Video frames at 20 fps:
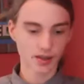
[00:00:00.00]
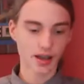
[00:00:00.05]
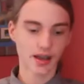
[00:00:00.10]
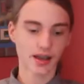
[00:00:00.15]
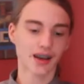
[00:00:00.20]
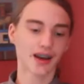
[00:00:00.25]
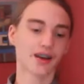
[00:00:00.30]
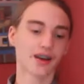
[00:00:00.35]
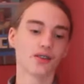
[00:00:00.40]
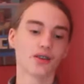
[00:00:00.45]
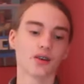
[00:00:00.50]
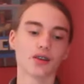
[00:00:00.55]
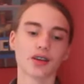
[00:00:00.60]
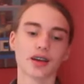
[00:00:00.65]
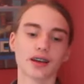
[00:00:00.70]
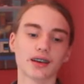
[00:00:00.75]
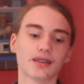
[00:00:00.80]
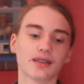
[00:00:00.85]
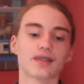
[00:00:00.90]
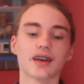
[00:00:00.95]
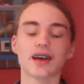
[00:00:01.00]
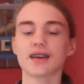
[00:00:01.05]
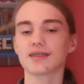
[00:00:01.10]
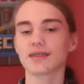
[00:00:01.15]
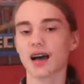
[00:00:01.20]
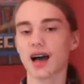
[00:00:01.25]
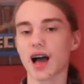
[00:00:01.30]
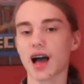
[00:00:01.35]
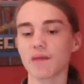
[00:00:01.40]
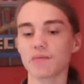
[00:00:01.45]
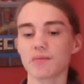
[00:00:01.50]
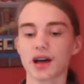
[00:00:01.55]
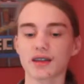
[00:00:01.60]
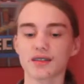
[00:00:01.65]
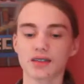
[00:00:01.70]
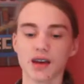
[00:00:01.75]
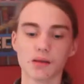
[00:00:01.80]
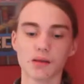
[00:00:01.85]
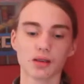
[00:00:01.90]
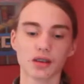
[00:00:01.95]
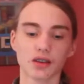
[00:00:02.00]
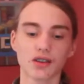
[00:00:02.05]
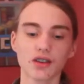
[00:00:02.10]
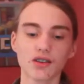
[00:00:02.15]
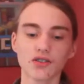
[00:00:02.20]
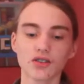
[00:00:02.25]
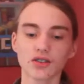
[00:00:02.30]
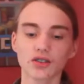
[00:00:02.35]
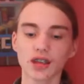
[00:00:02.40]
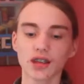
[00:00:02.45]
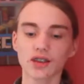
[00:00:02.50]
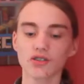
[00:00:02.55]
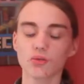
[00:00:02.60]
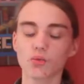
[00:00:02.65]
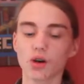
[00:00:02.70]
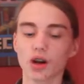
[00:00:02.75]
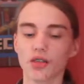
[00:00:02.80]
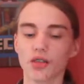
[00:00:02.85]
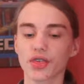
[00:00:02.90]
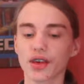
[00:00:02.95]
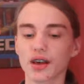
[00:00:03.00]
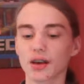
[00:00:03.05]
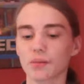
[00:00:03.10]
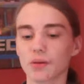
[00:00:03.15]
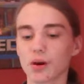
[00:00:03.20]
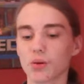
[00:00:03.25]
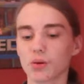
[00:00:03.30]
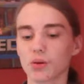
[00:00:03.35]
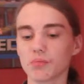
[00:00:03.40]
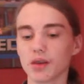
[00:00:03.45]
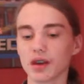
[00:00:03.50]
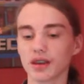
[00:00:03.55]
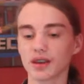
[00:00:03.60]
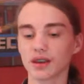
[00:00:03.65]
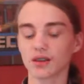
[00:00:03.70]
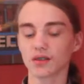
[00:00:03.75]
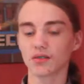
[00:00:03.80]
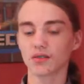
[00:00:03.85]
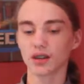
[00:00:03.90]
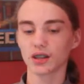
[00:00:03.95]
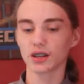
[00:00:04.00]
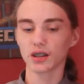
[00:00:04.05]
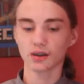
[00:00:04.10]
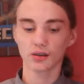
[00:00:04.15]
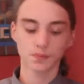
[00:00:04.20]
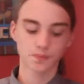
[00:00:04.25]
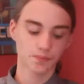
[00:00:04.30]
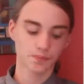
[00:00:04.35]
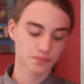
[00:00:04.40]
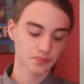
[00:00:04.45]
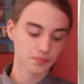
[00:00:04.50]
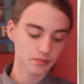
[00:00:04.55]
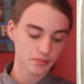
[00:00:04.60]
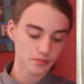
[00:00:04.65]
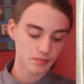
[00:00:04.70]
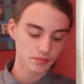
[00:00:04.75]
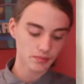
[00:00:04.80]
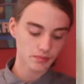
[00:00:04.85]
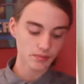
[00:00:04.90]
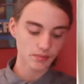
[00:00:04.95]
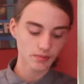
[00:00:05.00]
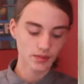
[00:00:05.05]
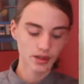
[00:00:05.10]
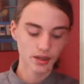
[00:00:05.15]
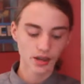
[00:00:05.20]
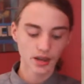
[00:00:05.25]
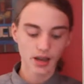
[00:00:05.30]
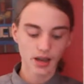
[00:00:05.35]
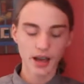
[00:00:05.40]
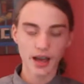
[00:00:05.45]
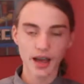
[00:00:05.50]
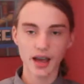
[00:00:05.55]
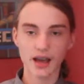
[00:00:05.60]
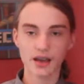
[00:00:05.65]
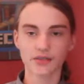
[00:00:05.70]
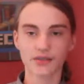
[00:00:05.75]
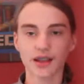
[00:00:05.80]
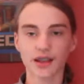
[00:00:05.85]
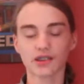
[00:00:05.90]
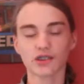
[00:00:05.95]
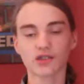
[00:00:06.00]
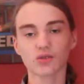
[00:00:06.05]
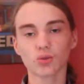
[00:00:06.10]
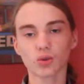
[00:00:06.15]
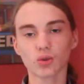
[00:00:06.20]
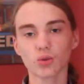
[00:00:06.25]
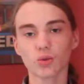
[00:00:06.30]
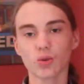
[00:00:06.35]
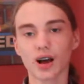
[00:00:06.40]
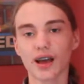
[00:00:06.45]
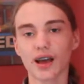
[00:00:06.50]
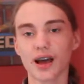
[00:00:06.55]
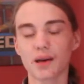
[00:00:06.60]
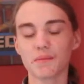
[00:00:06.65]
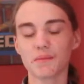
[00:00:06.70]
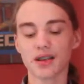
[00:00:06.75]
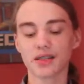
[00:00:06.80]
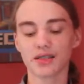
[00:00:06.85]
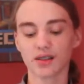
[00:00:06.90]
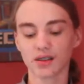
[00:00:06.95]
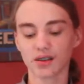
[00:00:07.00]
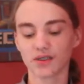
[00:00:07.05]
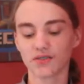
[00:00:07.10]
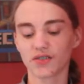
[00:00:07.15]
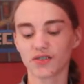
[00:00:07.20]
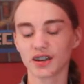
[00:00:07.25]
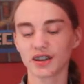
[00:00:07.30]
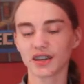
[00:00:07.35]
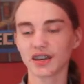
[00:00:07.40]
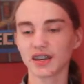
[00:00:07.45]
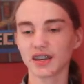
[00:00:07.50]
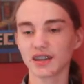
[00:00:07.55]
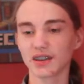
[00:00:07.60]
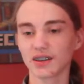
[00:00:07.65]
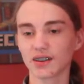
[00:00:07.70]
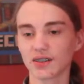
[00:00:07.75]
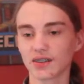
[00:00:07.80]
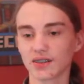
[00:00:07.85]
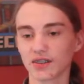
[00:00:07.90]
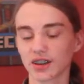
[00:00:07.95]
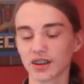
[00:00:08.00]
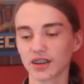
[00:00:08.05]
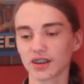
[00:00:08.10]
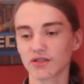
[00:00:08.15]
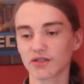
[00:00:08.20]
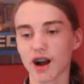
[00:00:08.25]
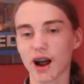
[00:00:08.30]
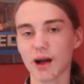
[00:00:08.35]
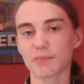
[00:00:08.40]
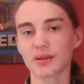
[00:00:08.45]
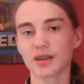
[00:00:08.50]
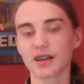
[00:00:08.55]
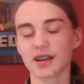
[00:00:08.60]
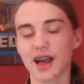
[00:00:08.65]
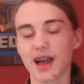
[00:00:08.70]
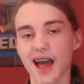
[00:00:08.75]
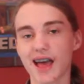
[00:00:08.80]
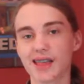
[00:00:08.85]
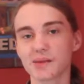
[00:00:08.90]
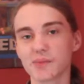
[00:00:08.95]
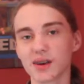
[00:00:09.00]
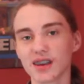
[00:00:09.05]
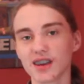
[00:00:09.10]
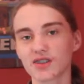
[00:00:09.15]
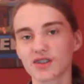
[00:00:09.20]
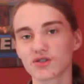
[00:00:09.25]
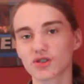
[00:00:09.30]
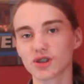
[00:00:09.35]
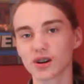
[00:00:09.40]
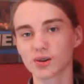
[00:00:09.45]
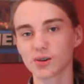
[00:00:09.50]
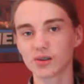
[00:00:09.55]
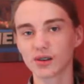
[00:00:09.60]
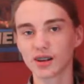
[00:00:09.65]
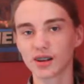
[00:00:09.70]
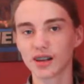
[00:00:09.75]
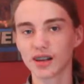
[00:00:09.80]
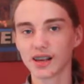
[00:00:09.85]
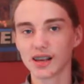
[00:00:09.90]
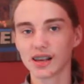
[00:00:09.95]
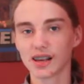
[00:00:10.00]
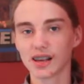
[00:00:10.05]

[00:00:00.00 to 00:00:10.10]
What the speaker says: Like, I don't know, like daytime, nighttime. Like, these are things you want to think about when making your video. And that's sort of why I made the little funny, really crappy anime intro,